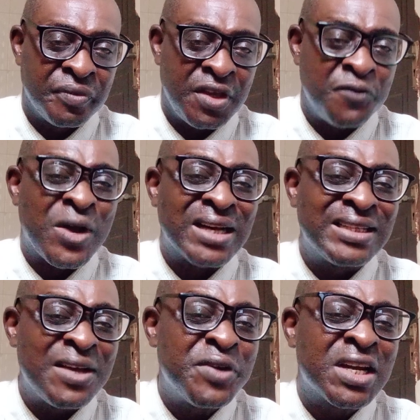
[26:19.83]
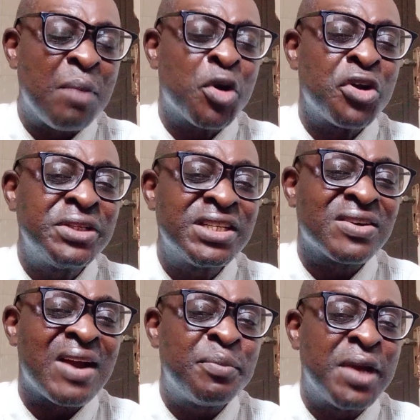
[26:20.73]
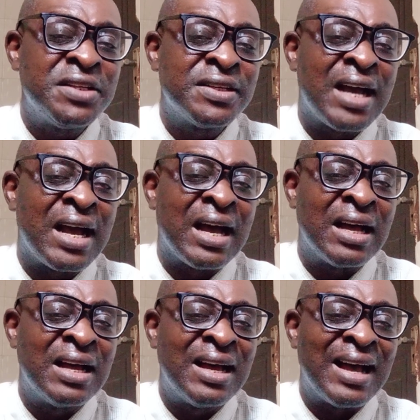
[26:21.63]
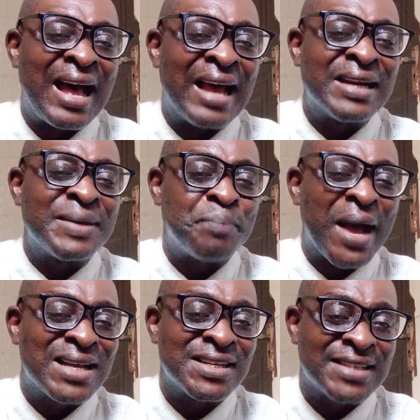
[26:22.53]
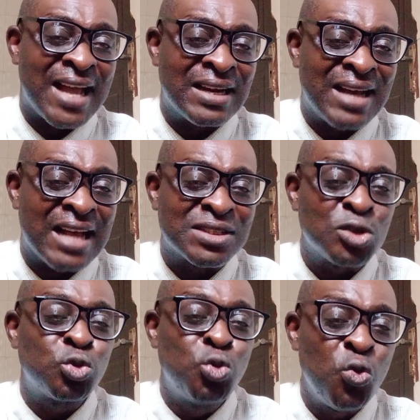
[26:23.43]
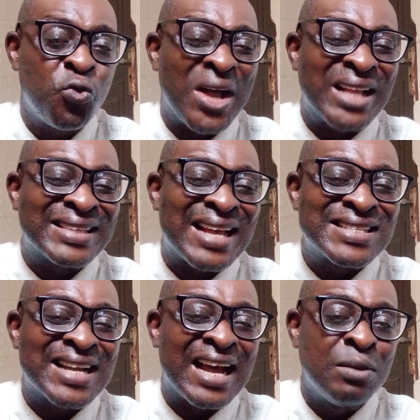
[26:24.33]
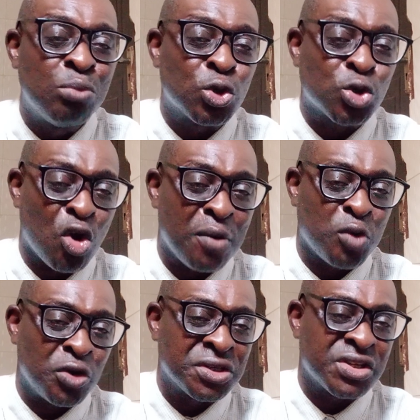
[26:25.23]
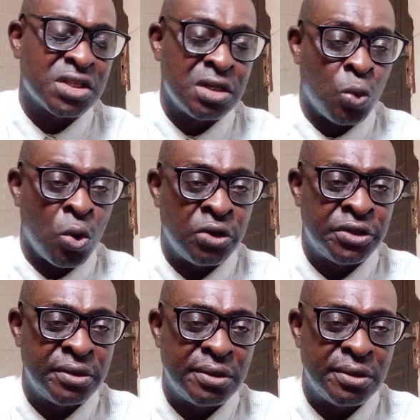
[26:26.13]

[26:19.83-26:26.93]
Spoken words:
In fact, David Cameron described Nigeria and Pakistan as two fantastically most corrupt countries in the world.